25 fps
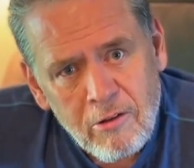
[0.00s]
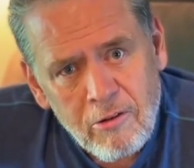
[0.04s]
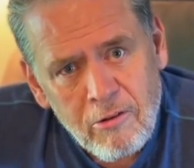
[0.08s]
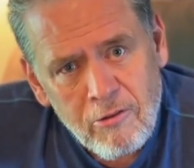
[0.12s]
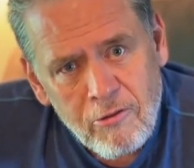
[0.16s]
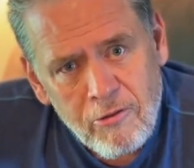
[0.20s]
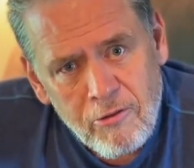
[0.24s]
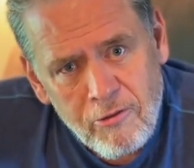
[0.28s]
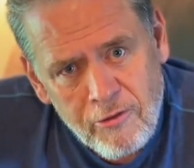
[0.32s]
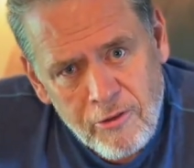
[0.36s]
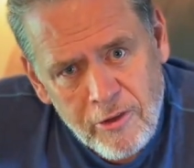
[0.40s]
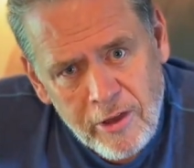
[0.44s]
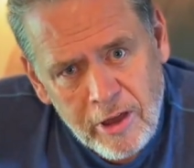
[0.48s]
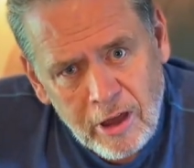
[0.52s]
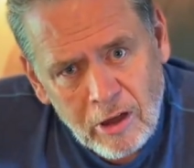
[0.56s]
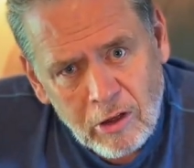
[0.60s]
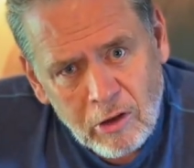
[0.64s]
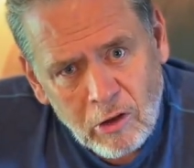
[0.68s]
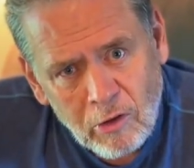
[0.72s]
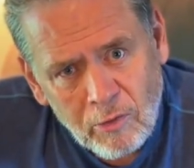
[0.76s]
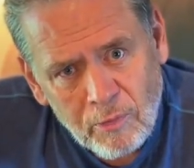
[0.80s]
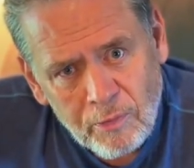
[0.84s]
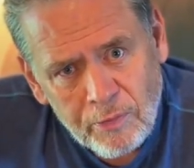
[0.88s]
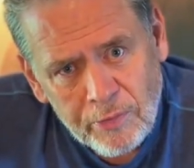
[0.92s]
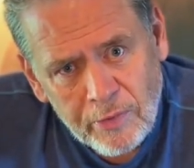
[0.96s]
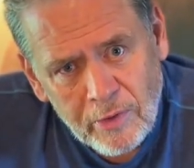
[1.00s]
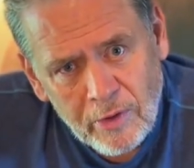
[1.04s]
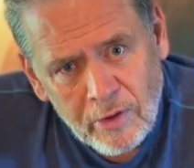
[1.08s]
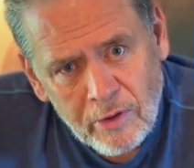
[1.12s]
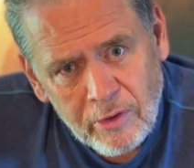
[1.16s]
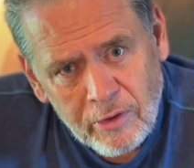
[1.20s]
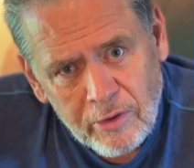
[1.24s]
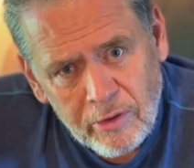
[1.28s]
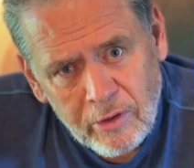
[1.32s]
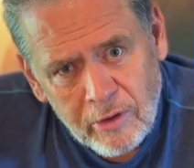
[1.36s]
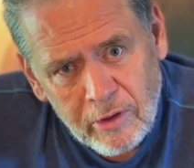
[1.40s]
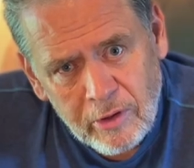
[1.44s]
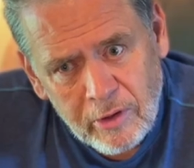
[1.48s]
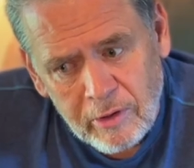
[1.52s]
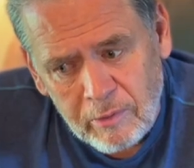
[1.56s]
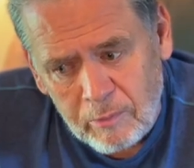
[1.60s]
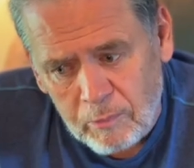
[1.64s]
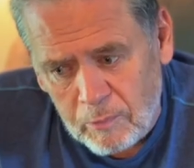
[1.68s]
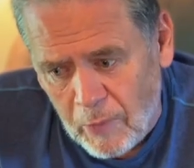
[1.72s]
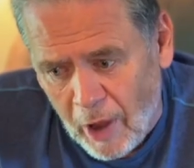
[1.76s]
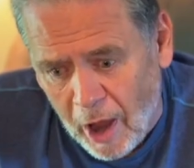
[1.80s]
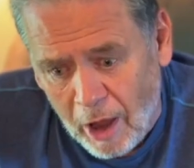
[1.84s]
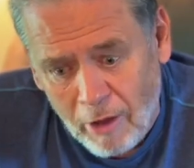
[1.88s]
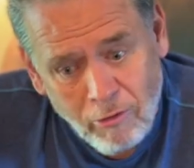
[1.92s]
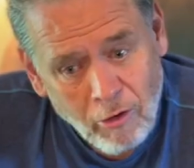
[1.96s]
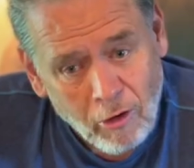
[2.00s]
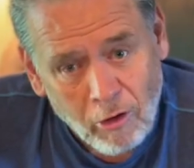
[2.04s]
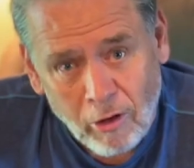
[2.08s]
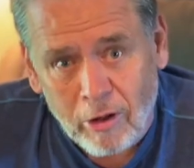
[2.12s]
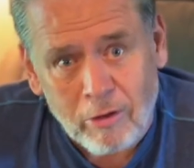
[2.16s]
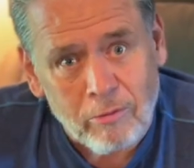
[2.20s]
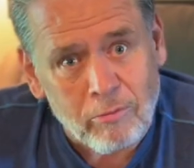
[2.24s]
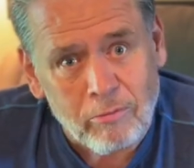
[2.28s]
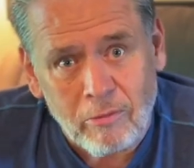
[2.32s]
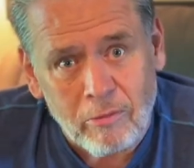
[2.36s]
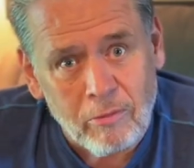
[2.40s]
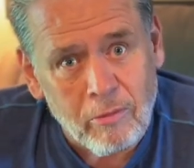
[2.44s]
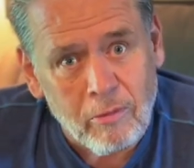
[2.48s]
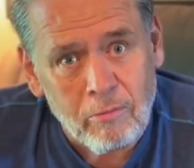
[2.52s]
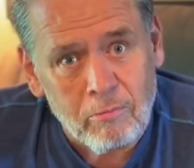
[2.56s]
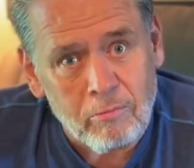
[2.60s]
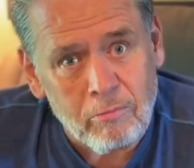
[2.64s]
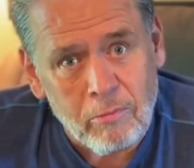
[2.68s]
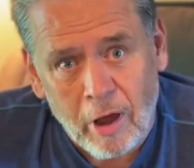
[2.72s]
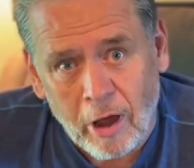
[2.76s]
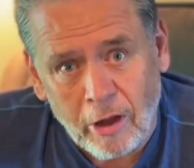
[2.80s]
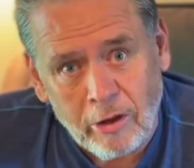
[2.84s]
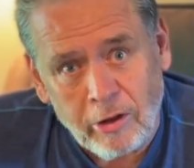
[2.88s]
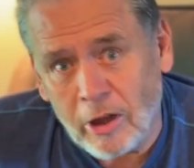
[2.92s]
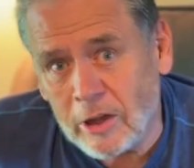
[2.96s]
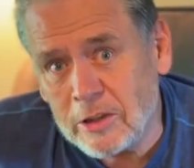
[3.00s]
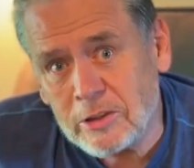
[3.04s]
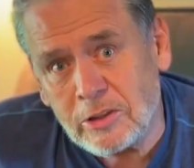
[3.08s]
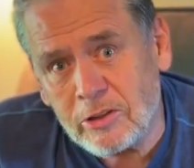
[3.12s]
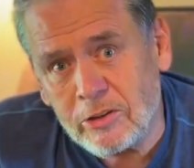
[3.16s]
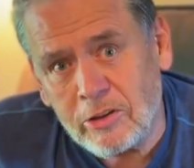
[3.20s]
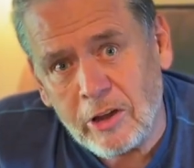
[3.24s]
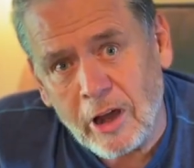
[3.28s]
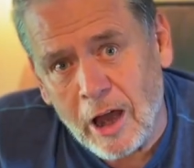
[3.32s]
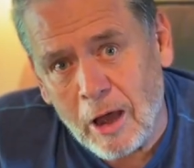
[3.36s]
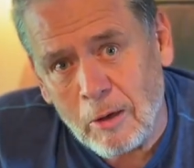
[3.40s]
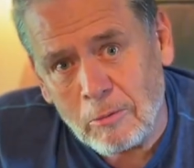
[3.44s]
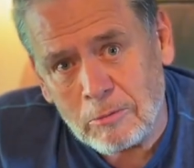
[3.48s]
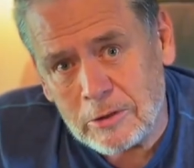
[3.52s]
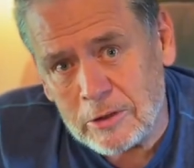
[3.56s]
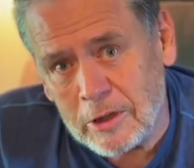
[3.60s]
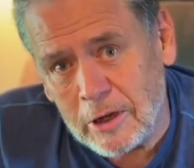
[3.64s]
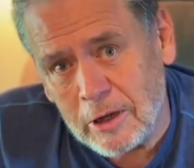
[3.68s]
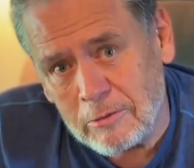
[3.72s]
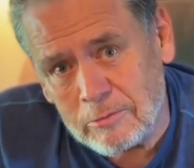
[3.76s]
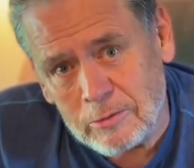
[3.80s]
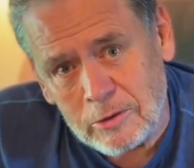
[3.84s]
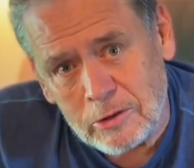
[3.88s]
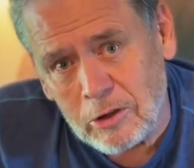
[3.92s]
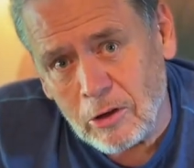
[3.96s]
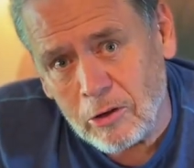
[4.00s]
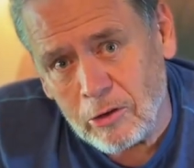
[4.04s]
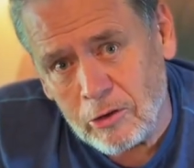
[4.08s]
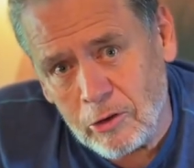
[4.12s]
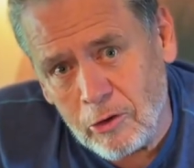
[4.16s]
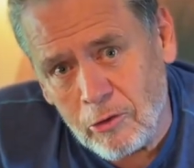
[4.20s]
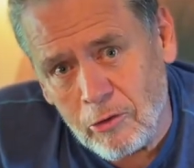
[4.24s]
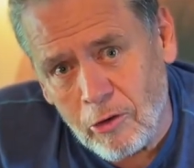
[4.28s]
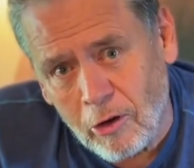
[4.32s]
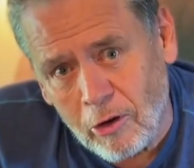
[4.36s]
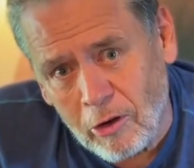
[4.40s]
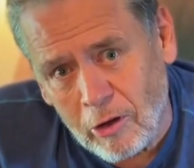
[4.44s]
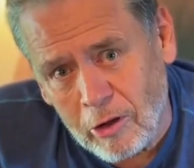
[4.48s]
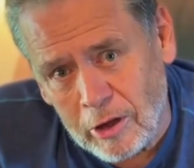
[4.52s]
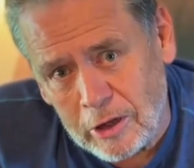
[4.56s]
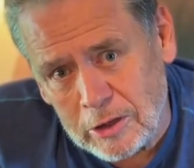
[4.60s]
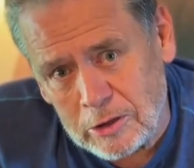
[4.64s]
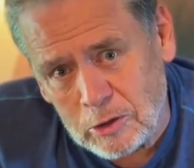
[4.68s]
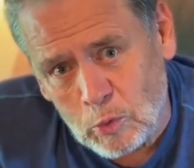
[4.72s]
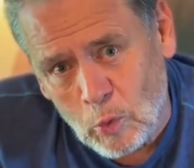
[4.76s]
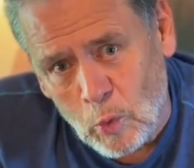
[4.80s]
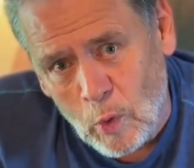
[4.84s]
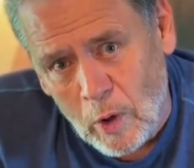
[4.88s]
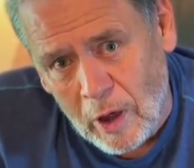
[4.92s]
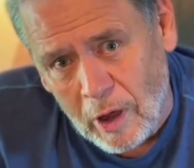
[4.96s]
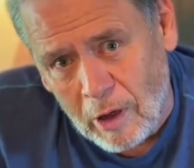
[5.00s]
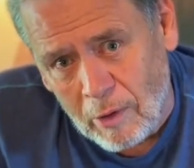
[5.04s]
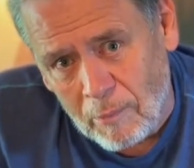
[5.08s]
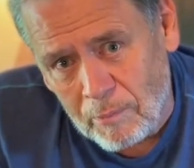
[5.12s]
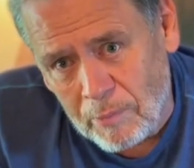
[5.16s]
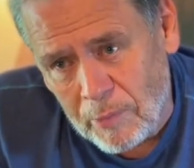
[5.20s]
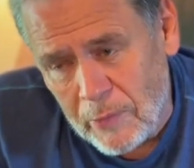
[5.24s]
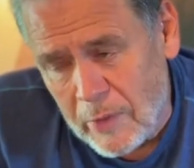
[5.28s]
feel. I've heard it a dozen times, and I'm certain you've heard it as well.